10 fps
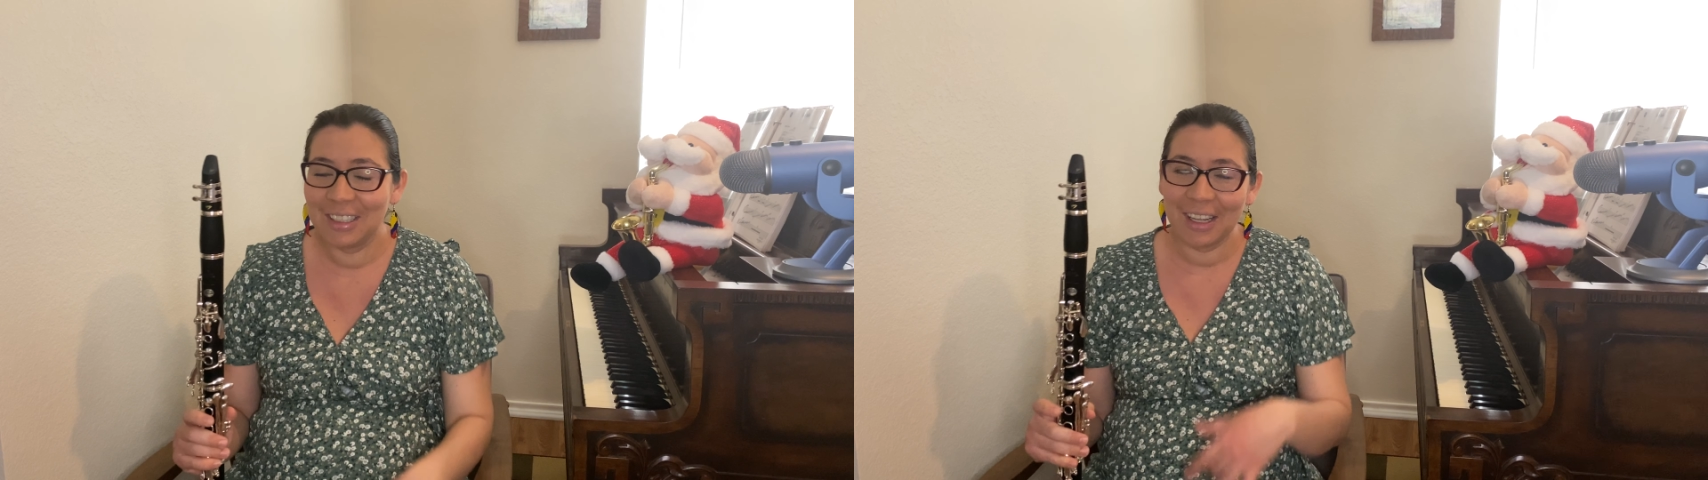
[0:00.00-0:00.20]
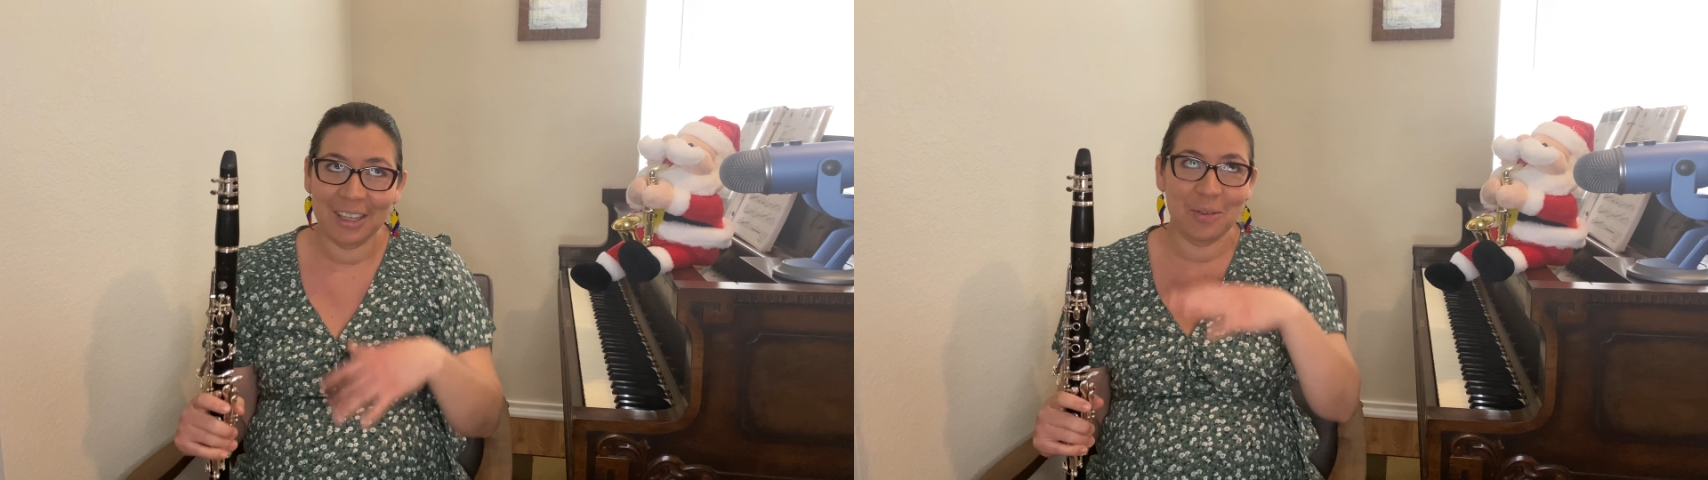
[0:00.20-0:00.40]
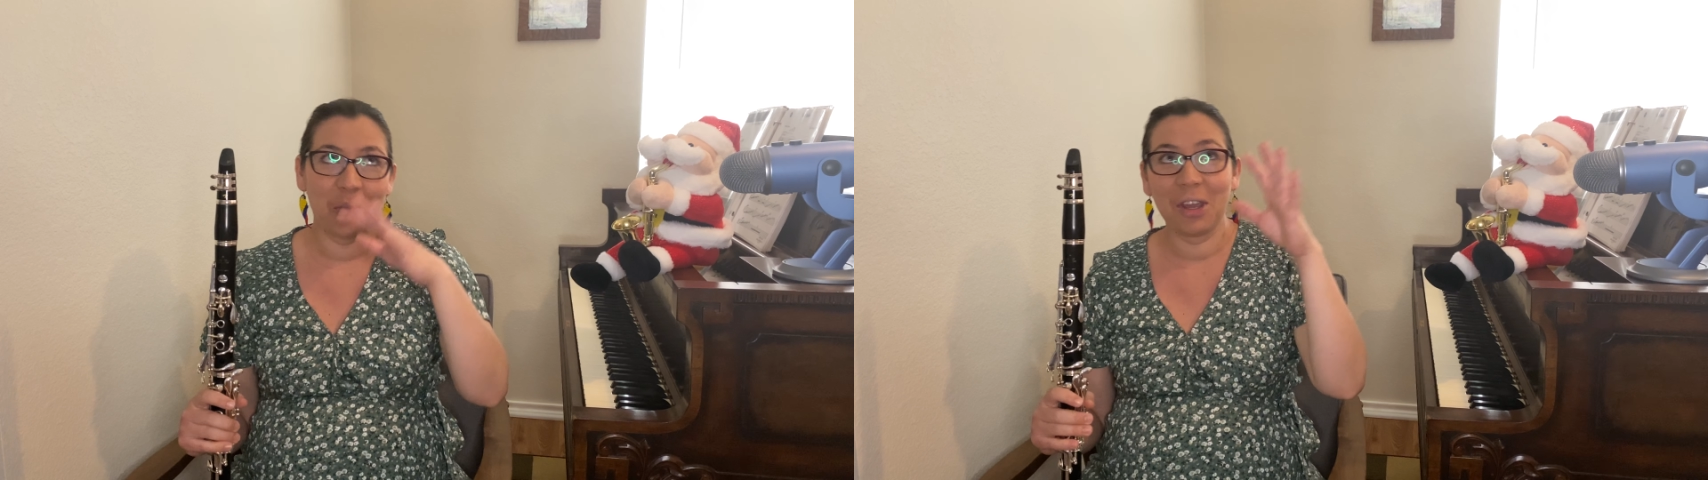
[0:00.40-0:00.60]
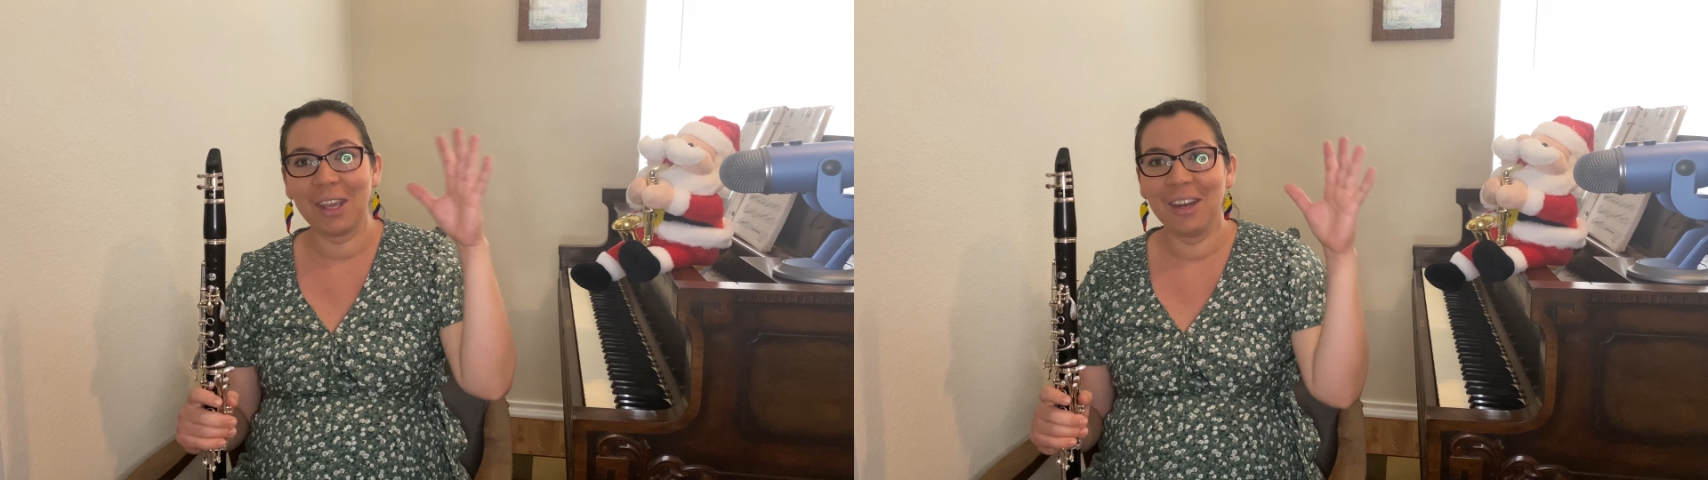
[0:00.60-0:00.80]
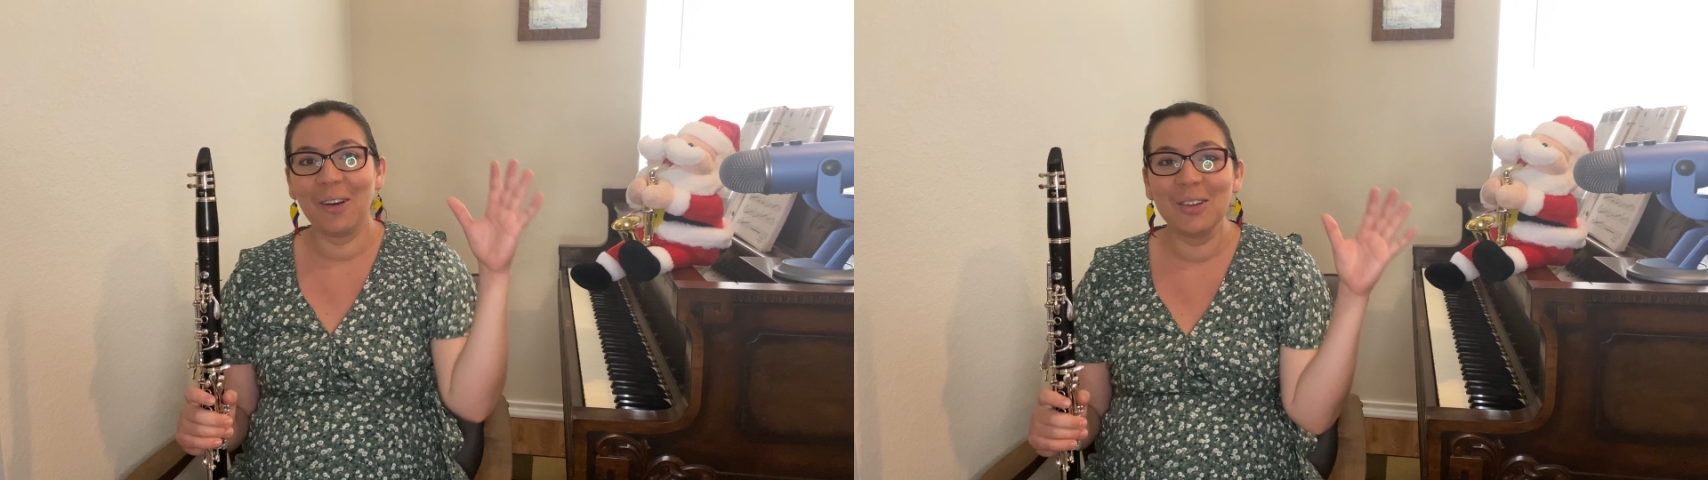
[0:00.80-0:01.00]
like
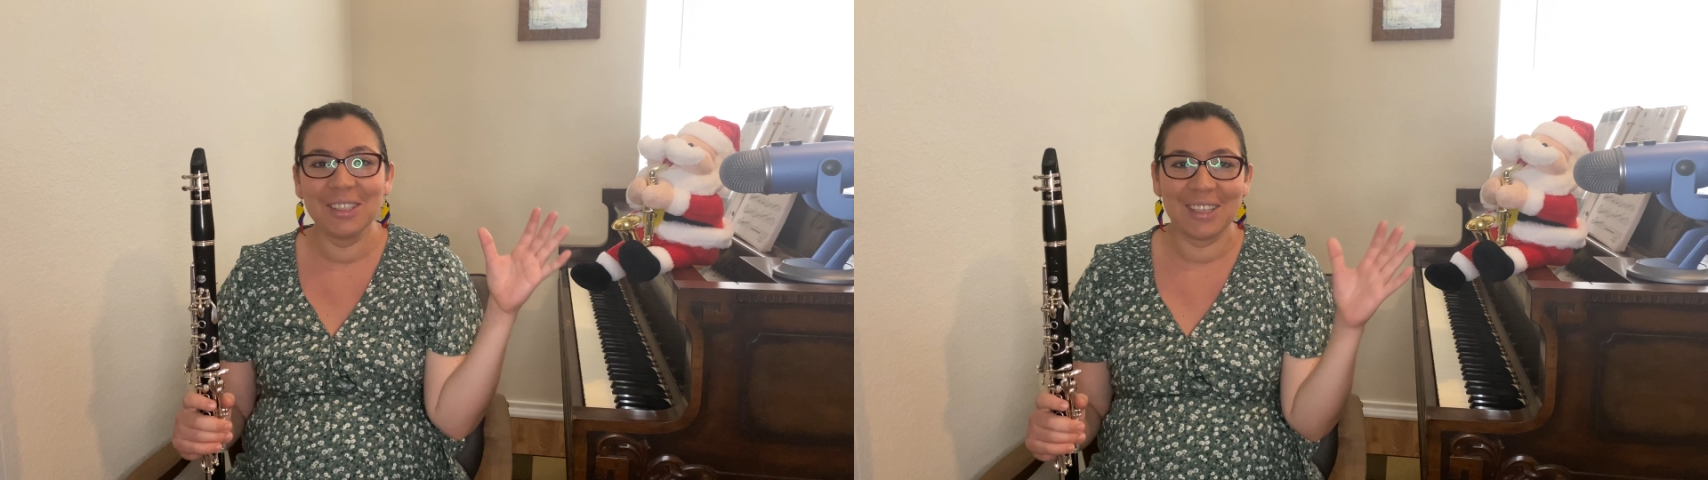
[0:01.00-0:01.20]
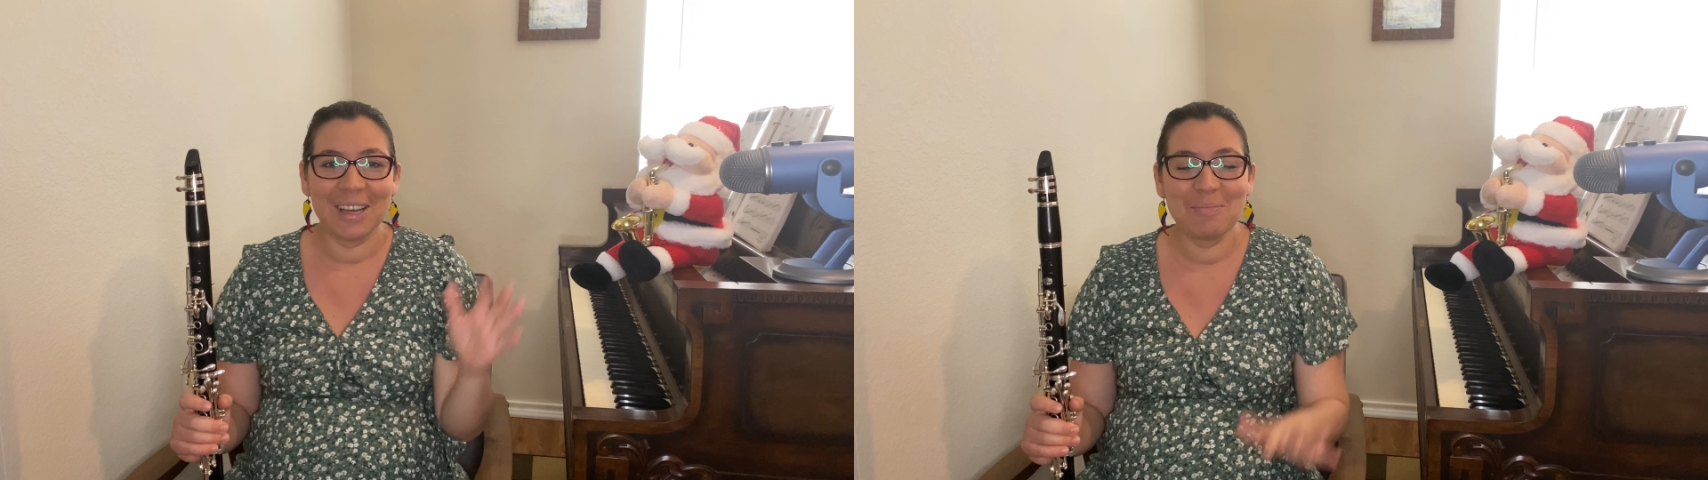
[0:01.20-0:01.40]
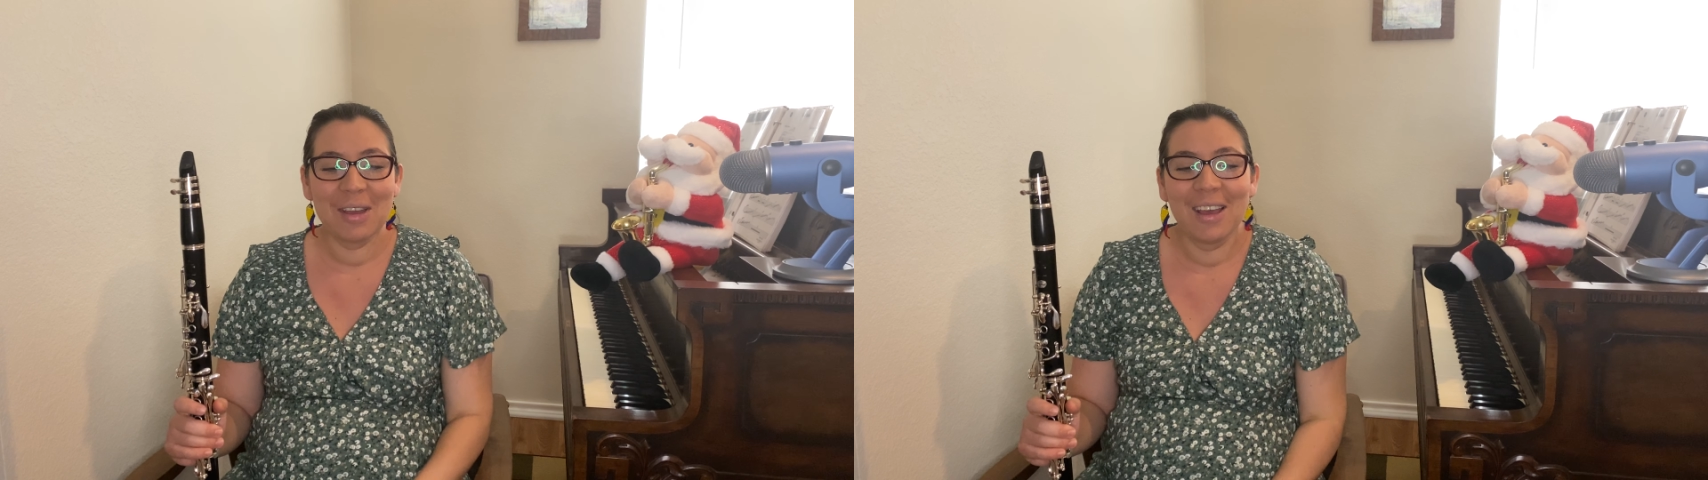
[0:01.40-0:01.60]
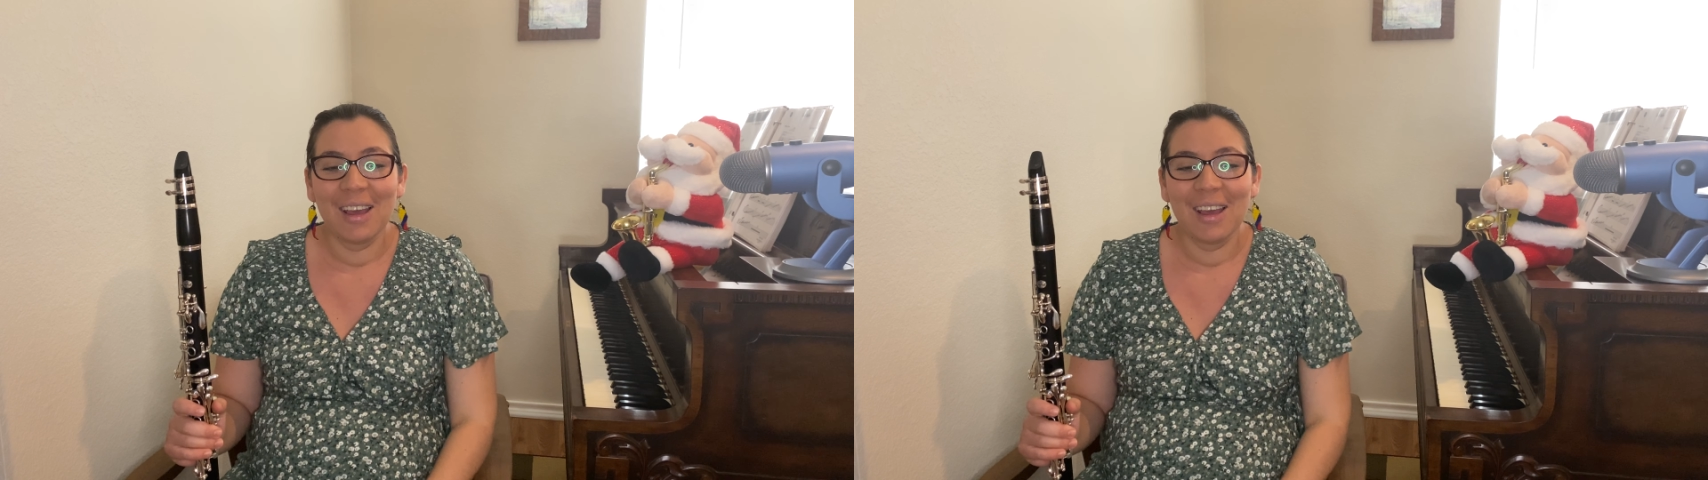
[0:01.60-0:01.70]
squeaking all the time.